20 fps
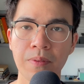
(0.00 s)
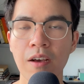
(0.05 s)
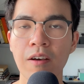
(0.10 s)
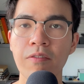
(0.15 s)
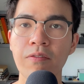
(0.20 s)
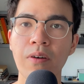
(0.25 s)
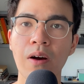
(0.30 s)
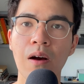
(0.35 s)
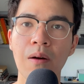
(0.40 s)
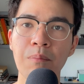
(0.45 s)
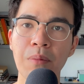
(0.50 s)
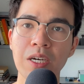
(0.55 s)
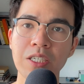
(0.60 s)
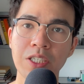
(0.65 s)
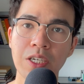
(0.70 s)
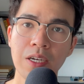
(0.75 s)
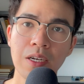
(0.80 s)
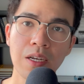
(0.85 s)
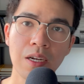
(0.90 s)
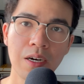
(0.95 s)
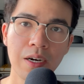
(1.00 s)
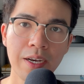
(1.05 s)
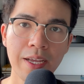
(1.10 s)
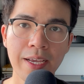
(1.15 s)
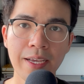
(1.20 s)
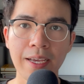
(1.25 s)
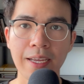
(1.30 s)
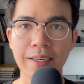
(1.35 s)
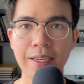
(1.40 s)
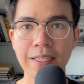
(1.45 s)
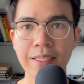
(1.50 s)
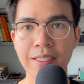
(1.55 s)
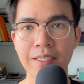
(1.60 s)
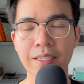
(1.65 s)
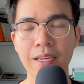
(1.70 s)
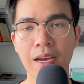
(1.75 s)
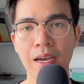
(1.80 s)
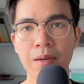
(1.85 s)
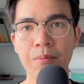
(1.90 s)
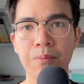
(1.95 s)
For a machine learning and data
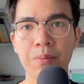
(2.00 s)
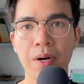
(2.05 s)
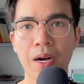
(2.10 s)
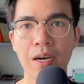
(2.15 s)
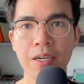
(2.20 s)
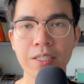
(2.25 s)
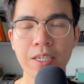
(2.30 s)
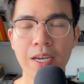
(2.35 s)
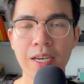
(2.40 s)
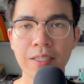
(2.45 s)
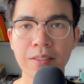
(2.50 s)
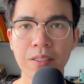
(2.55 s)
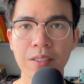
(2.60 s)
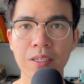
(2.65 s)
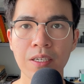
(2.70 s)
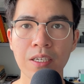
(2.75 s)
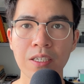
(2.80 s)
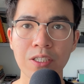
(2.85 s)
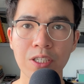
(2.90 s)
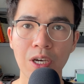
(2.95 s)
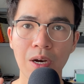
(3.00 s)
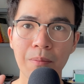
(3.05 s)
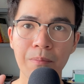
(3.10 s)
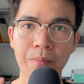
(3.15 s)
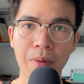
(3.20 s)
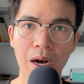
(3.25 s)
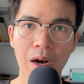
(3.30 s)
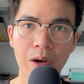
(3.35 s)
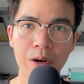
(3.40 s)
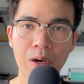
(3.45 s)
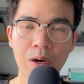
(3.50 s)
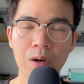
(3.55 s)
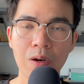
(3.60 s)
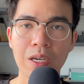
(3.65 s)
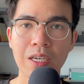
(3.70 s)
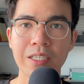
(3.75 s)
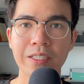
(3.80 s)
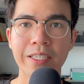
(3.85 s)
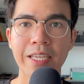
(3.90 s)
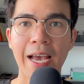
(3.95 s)
science project, your model
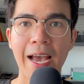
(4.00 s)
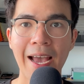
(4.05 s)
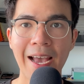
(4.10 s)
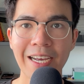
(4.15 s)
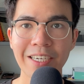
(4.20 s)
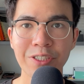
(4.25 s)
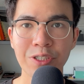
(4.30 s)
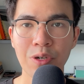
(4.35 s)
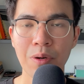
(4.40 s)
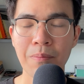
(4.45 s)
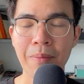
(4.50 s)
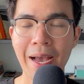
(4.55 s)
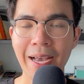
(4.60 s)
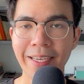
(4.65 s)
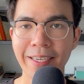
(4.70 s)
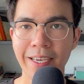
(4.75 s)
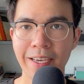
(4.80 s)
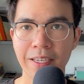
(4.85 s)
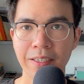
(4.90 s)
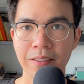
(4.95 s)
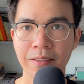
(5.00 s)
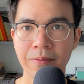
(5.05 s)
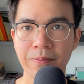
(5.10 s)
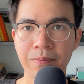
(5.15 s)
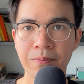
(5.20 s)
is the actual backend.